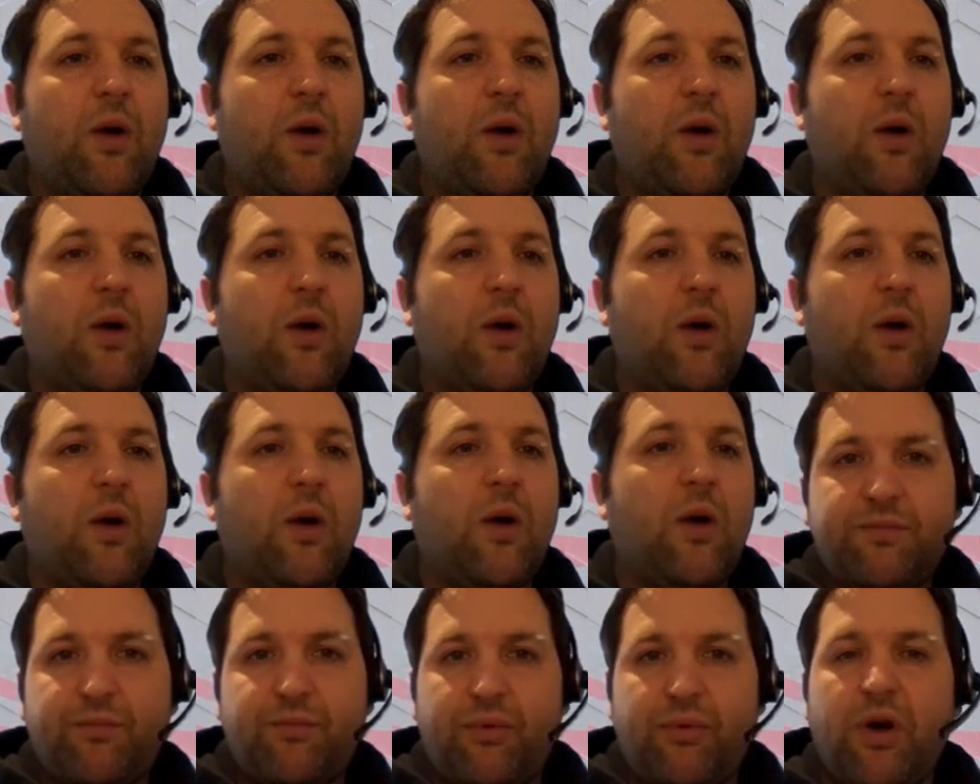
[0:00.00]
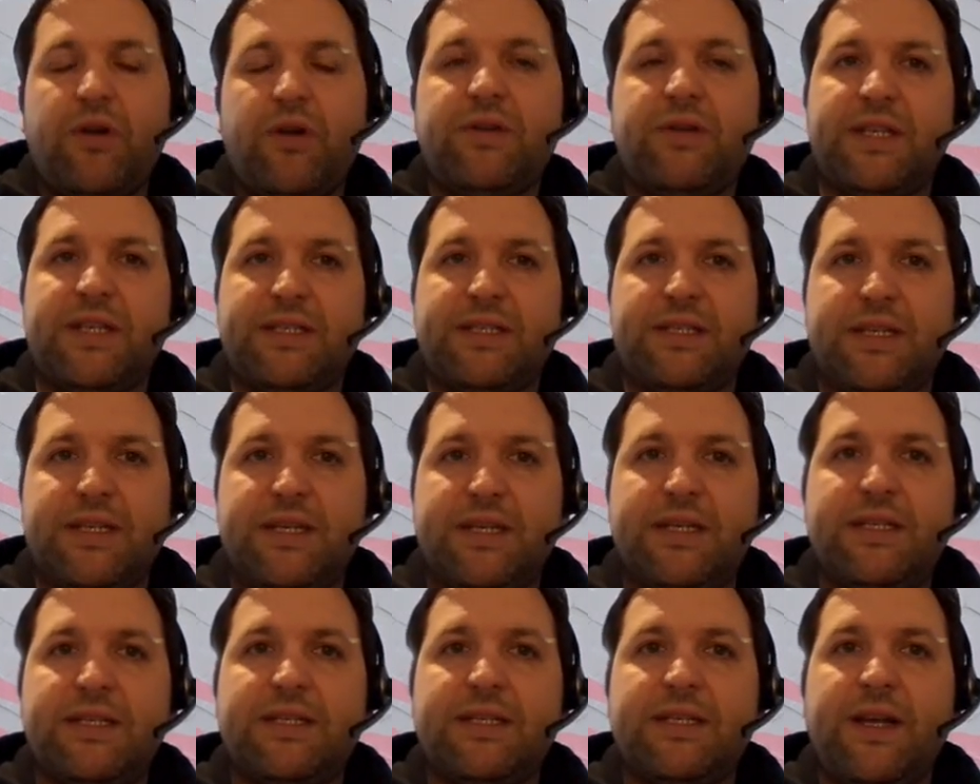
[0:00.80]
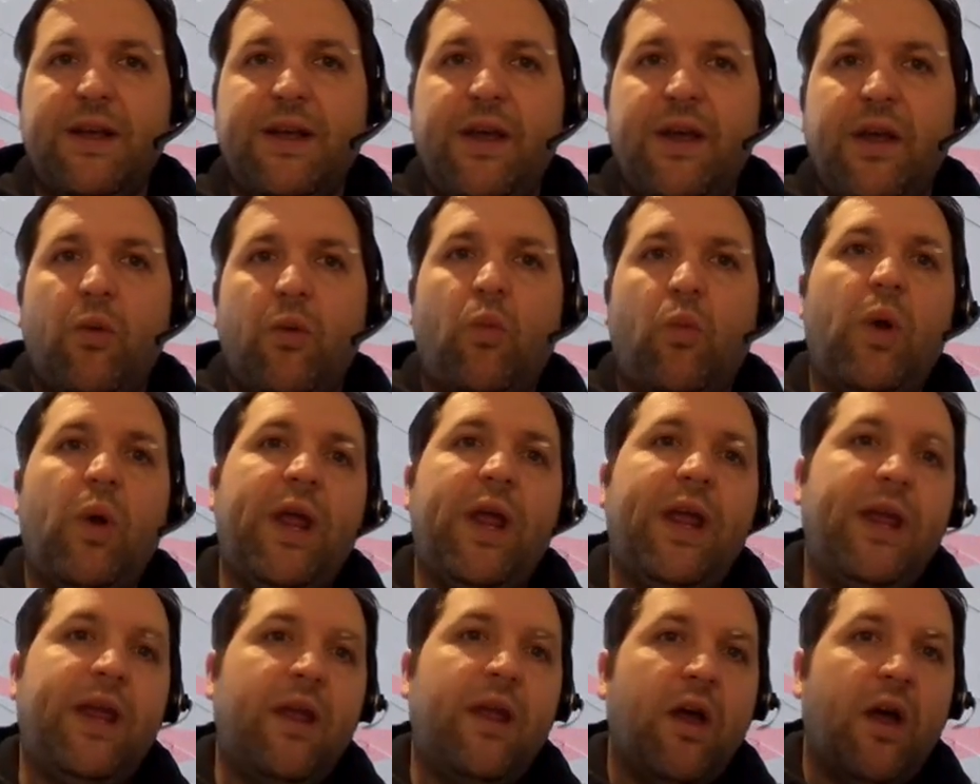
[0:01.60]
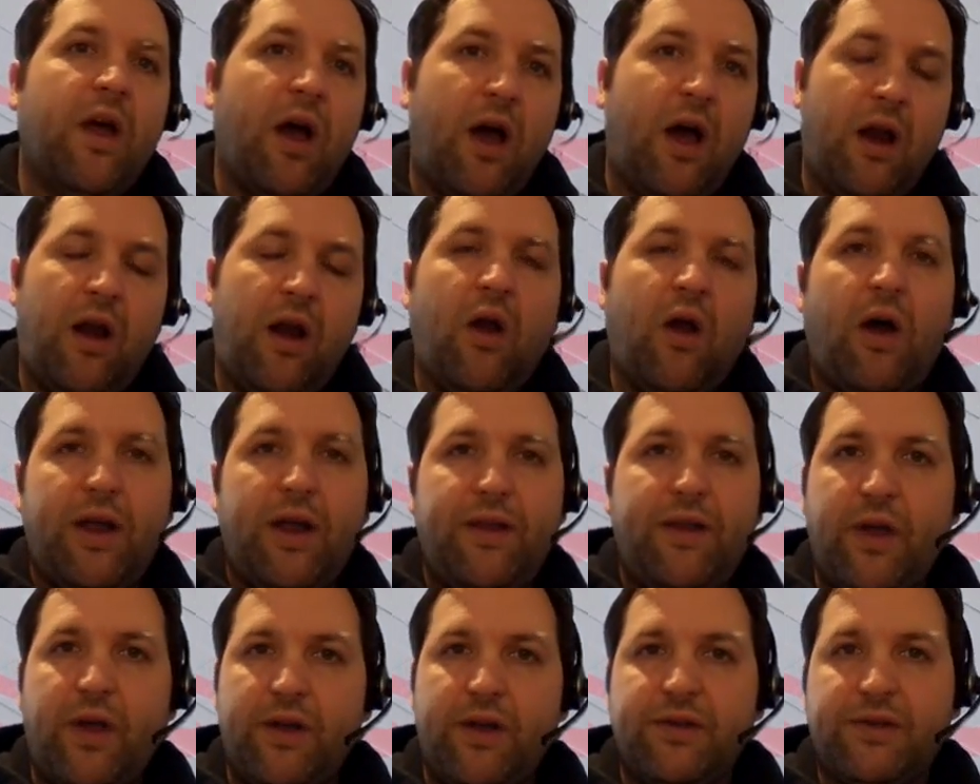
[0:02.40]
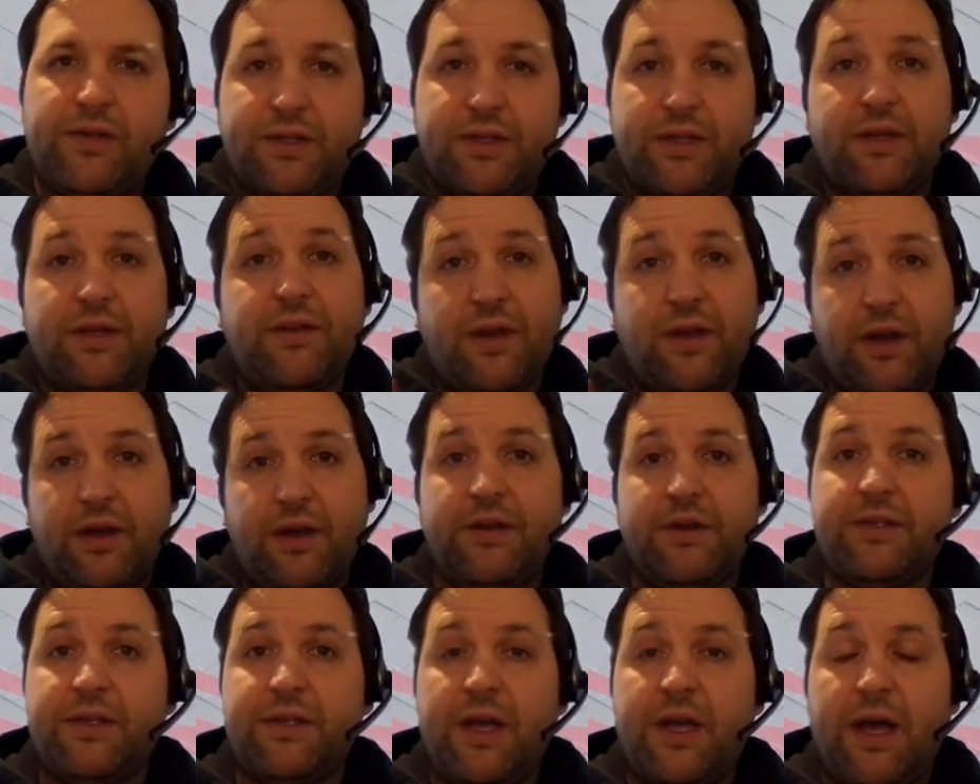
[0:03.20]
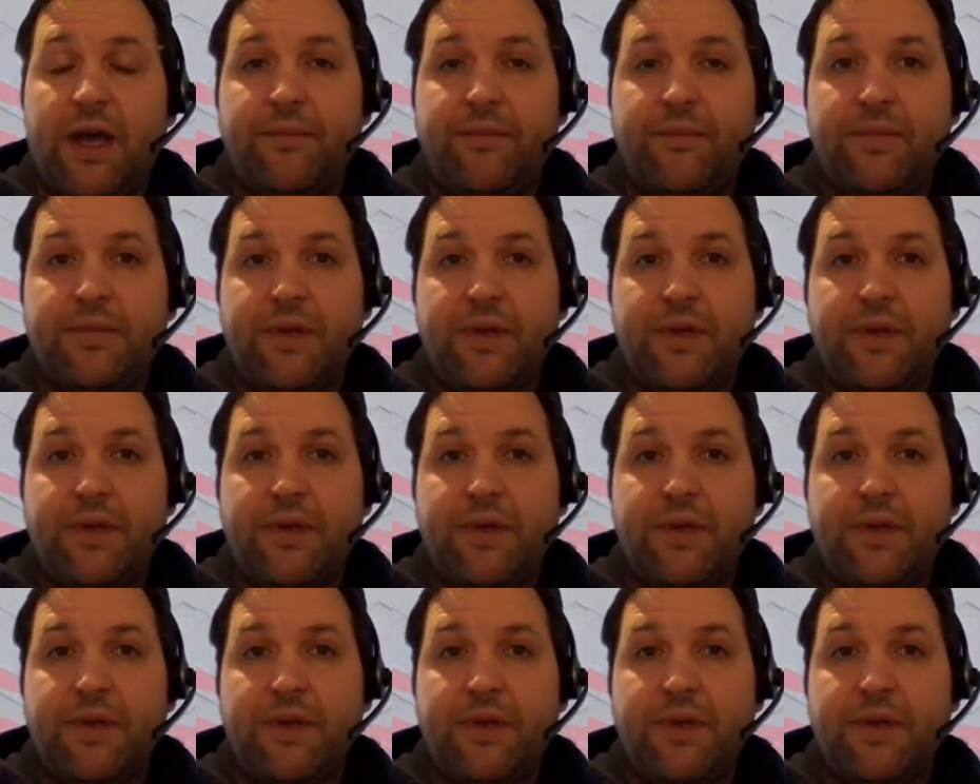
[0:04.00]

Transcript: Now, within these processes, we align those to those